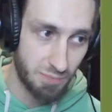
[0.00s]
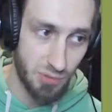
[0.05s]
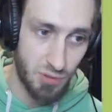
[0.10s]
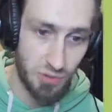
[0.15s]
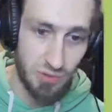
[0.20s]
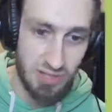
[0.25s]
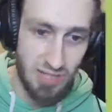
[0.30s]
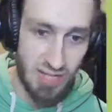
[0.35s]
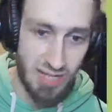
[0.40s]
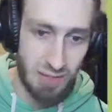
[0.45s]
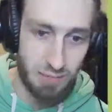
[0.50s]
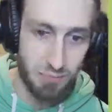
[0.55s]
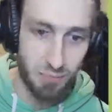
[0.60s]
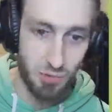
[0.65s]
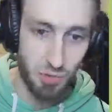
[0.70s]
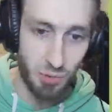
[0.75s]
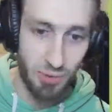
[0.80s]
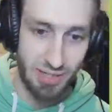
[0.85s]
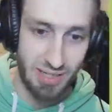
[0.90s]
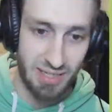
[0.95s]
tap
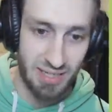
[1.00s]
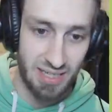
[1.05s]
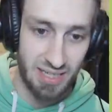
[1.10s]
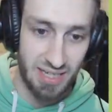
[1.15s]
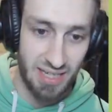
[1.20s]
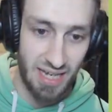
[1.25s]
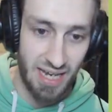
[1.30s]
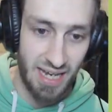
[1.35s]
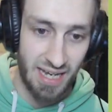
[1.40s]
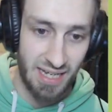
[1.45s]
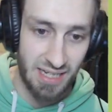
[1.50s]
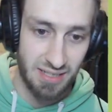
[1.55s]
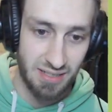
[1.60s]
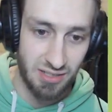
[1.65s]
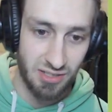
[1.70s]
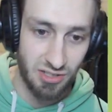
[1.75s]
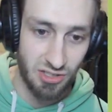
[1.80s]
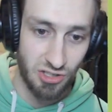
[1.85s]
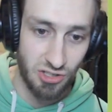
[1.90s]
quickly and the